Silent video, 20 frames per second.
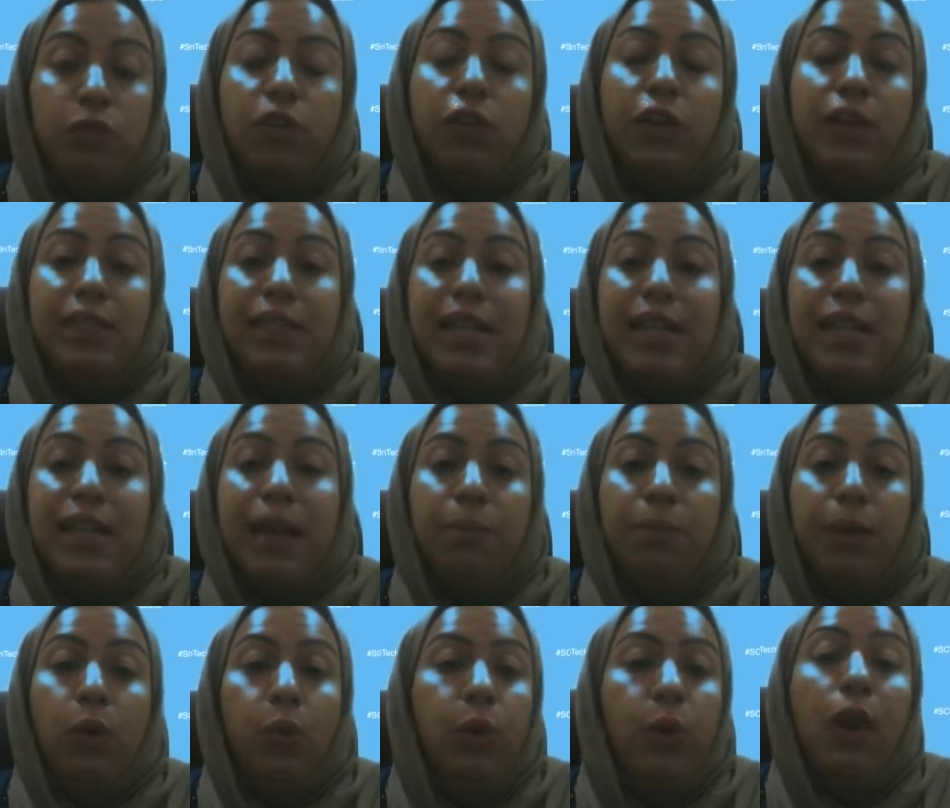For example,
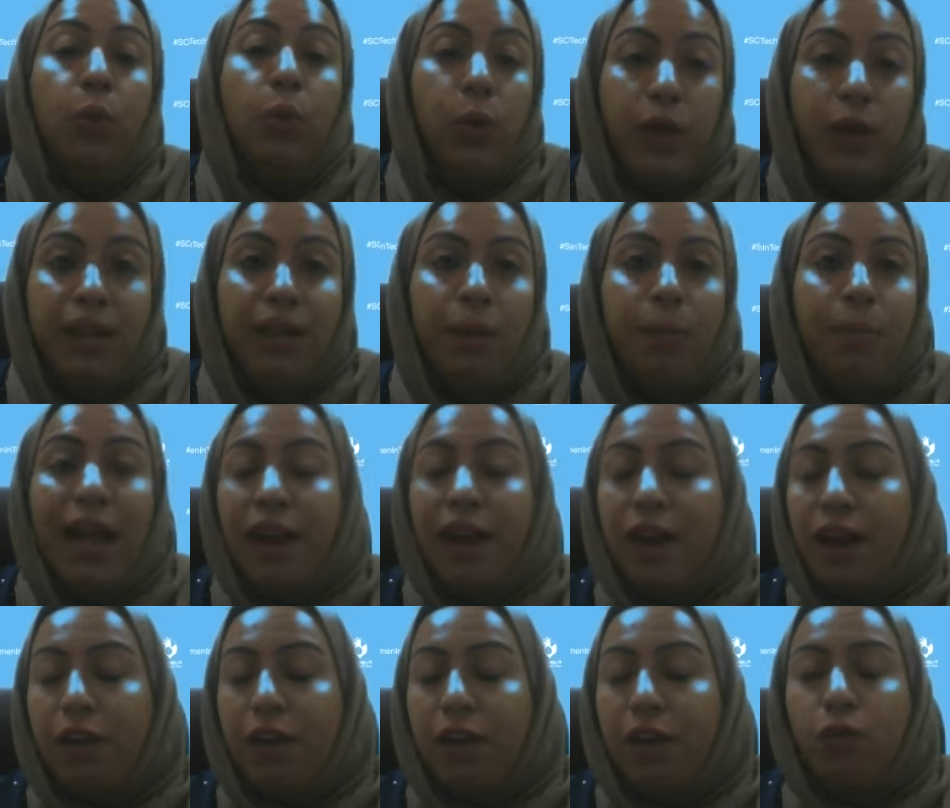I work in a bank,
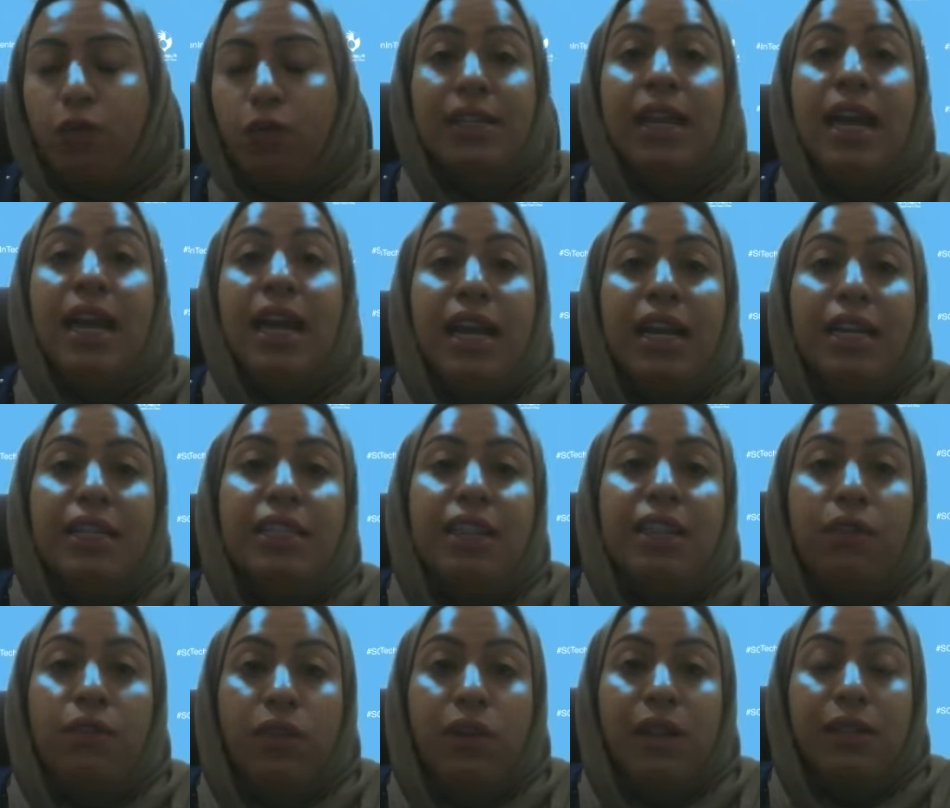I've worked in
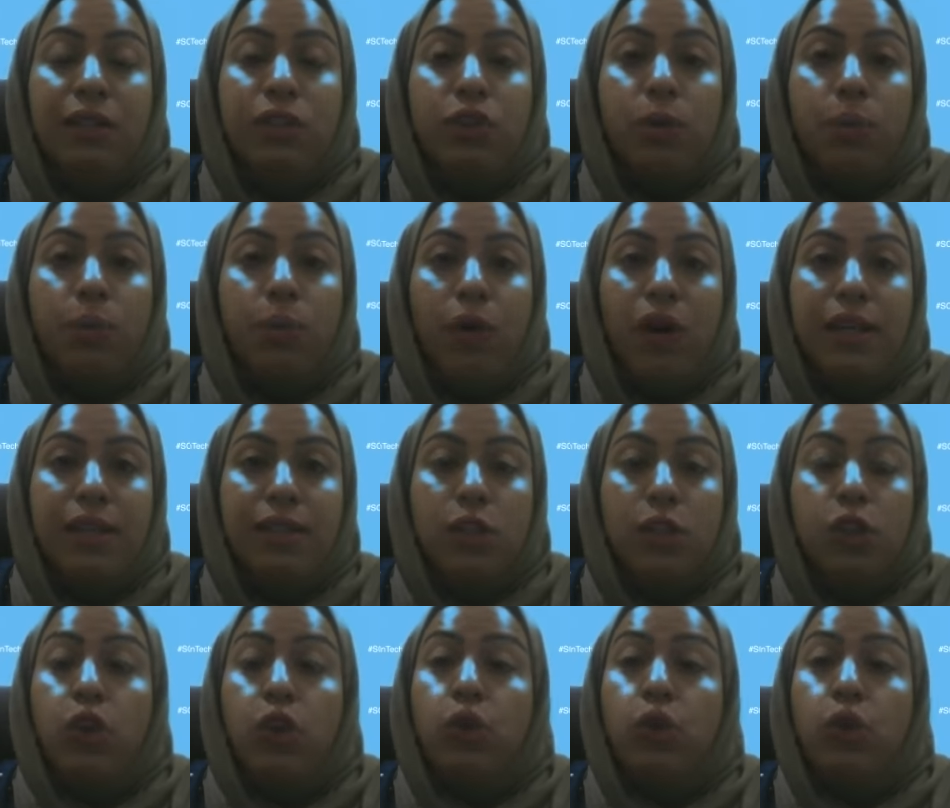several enterprises.